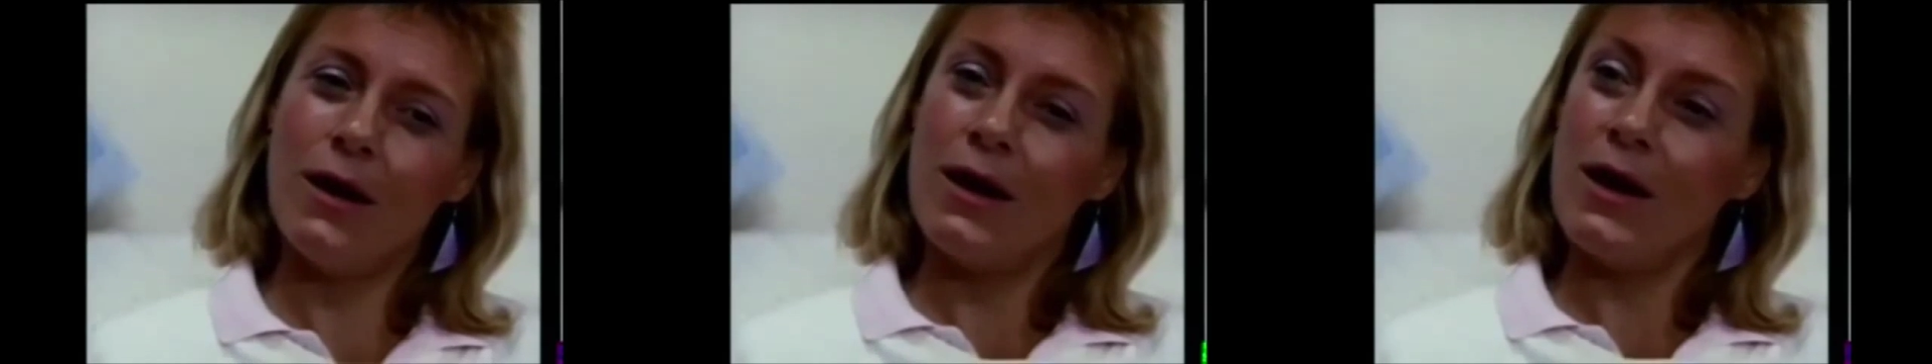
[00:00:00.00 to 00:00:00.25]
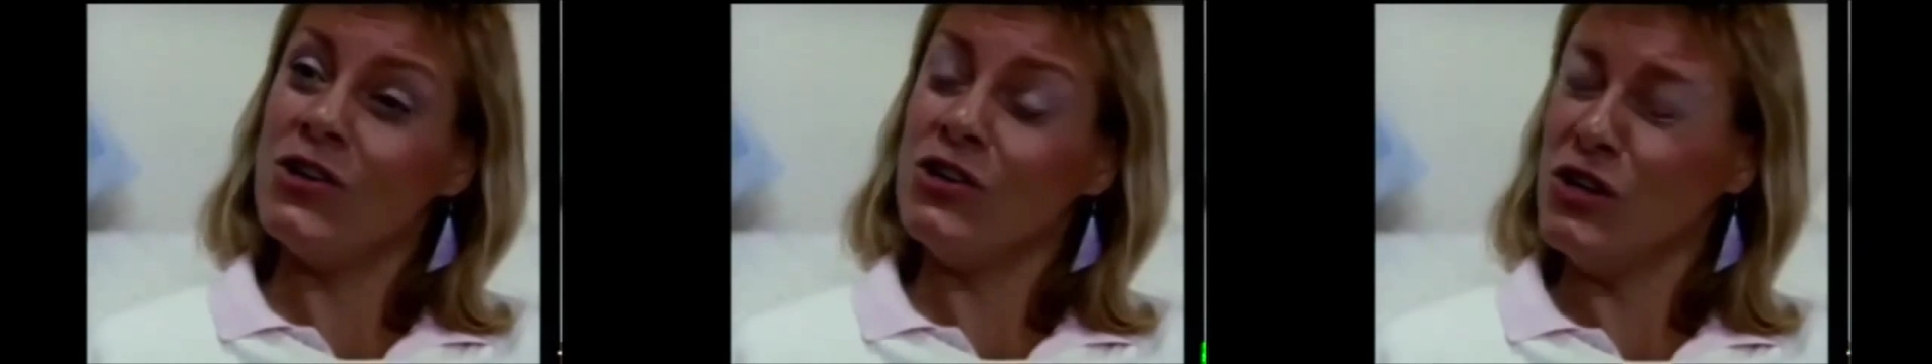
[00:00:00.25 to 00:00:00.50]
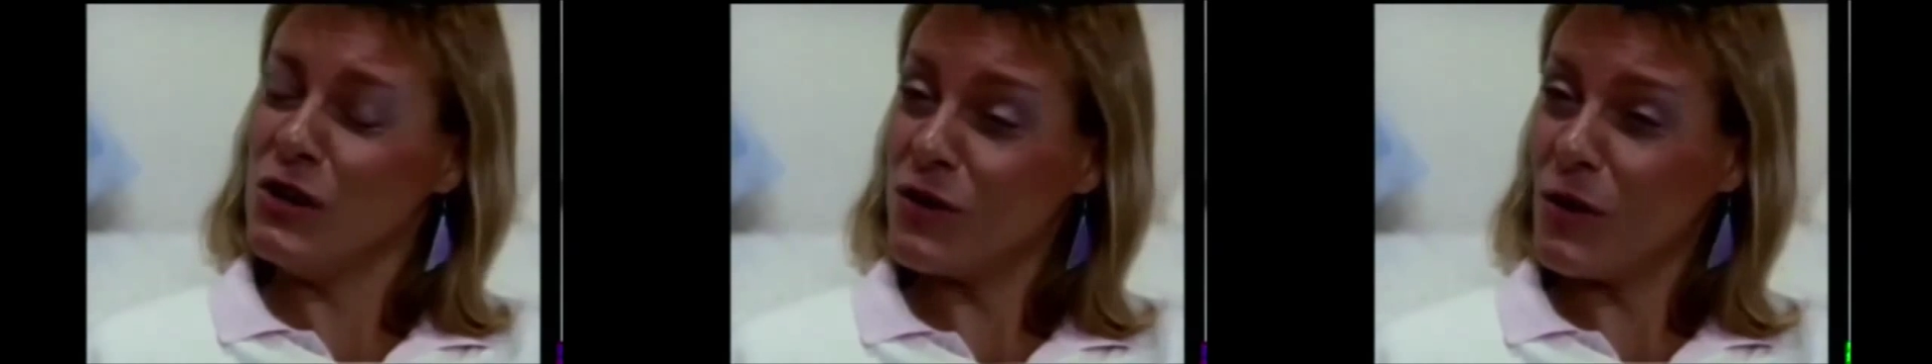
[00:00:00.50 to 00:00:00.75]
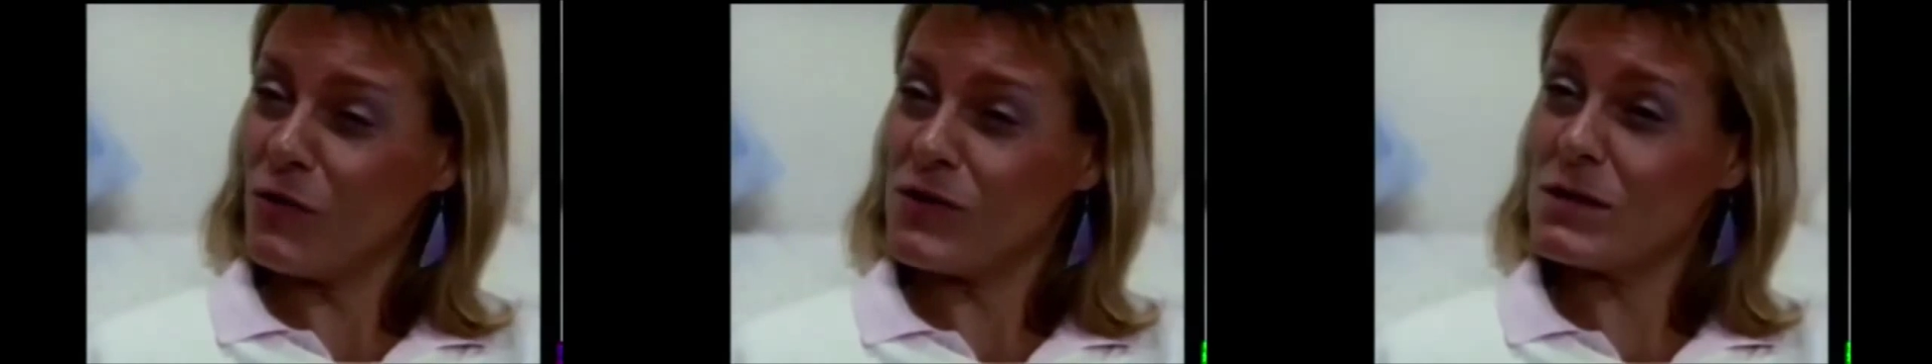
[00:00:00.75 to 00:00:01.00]
and you've
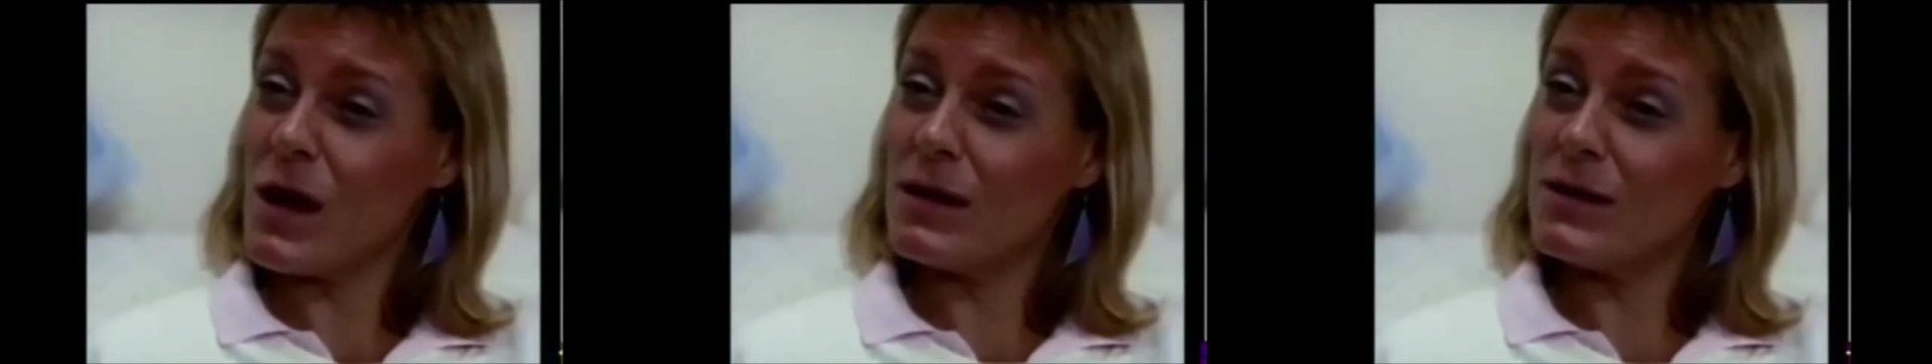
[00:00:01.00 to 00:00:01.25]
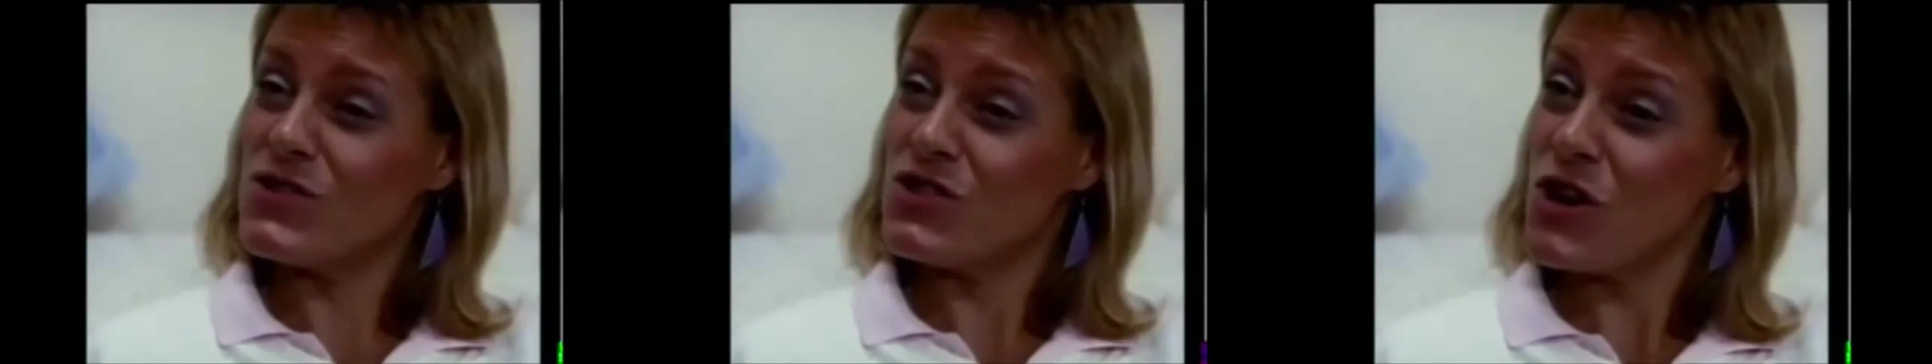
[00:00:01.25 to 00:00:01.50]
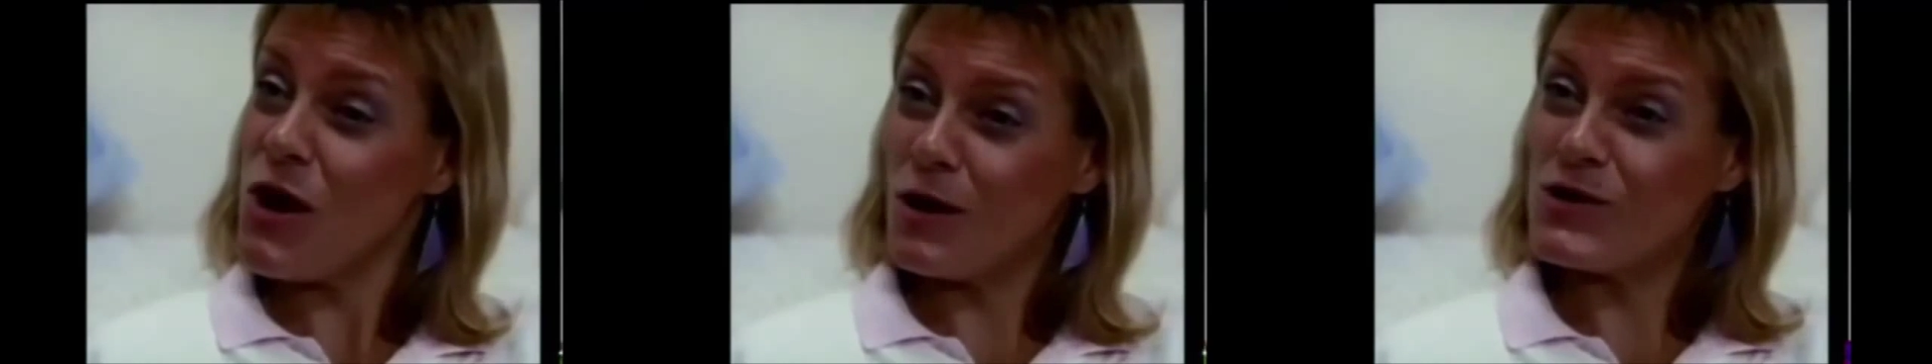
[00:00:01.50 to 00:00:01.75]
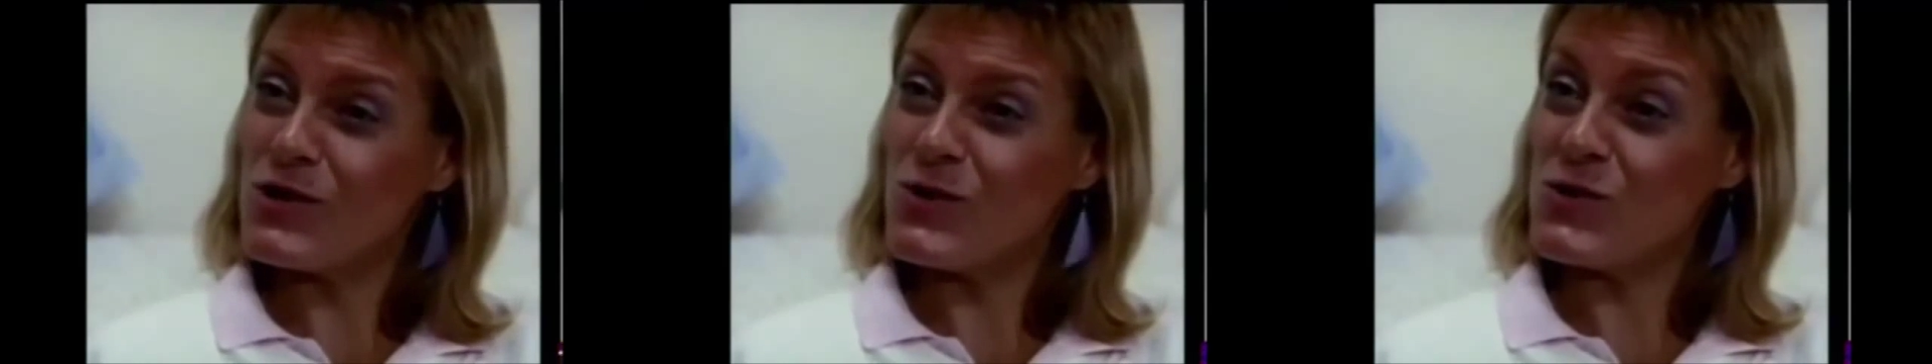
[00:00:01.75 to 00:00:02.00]
got this nice
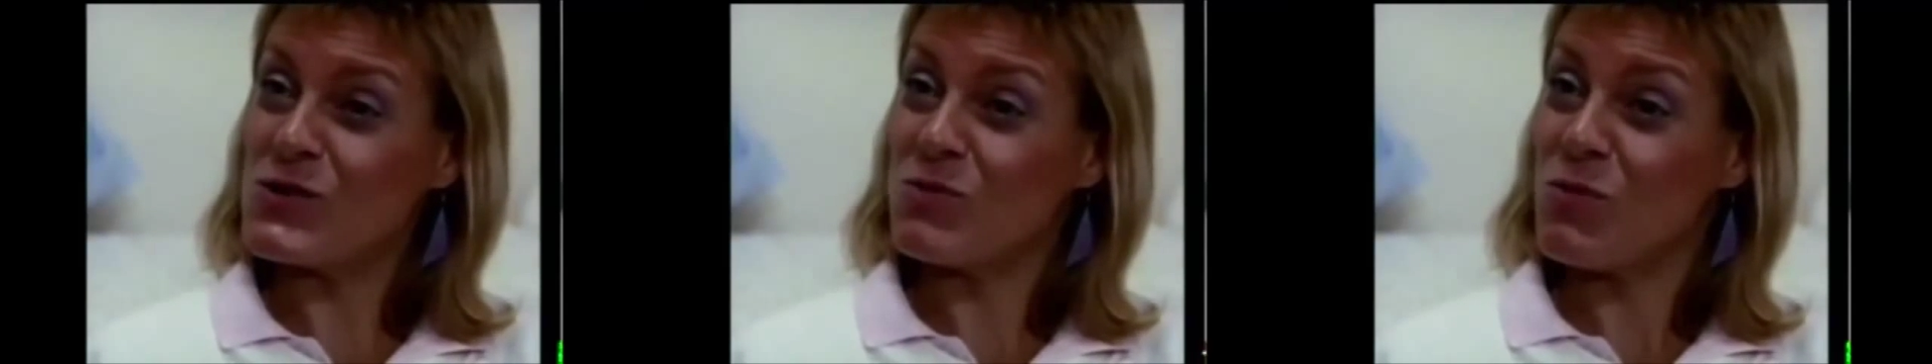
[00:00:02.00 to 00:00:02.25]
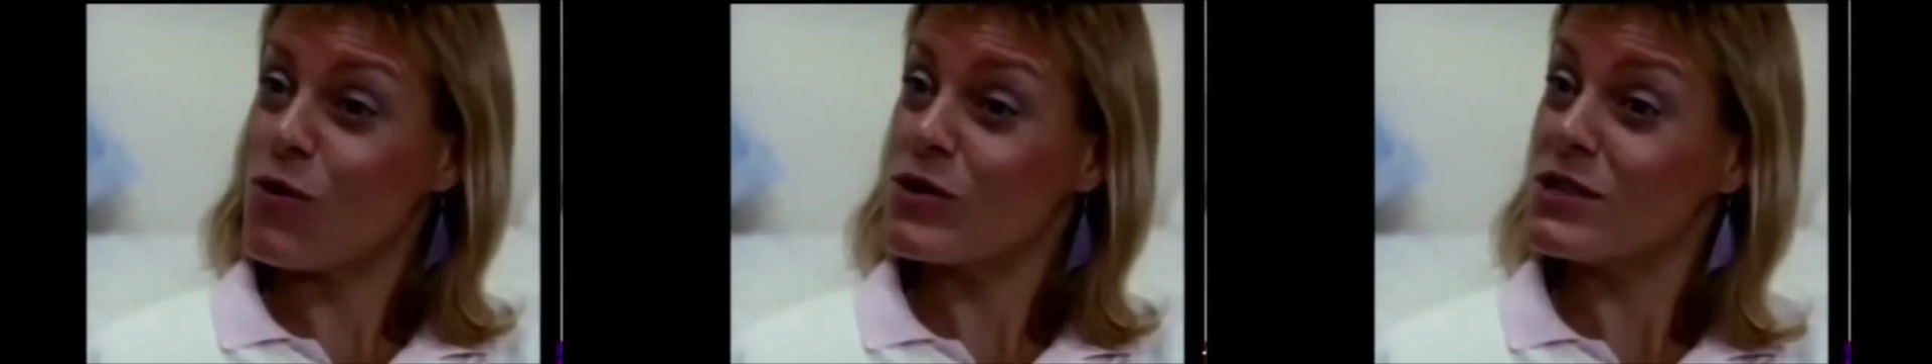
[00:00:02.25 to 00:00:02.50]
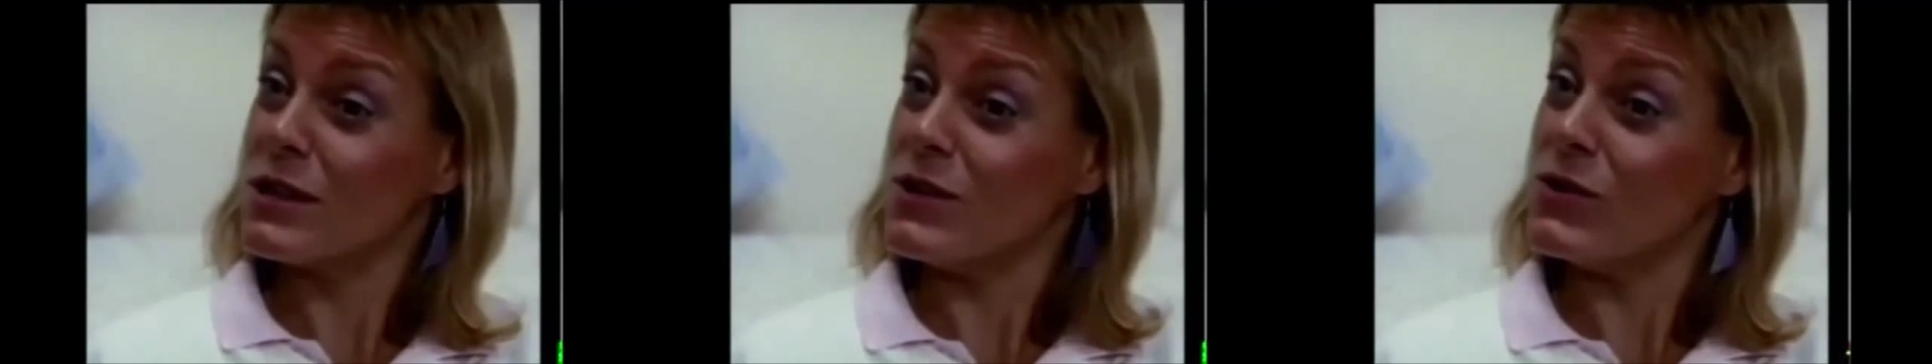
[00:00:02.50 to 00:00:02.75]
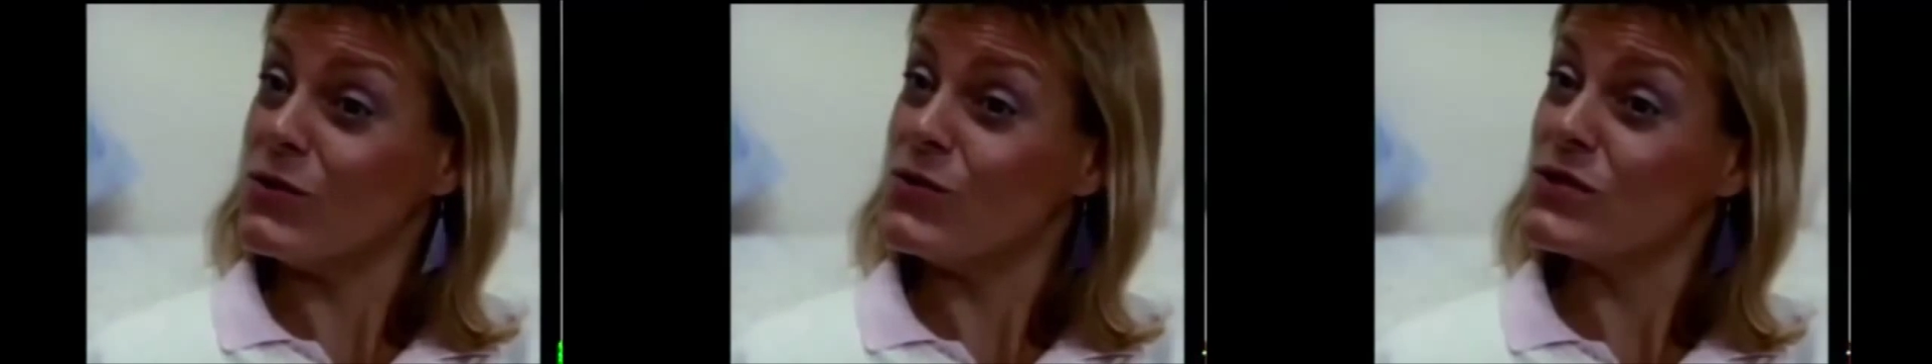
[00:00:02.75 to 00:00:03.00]
church who's supporting you,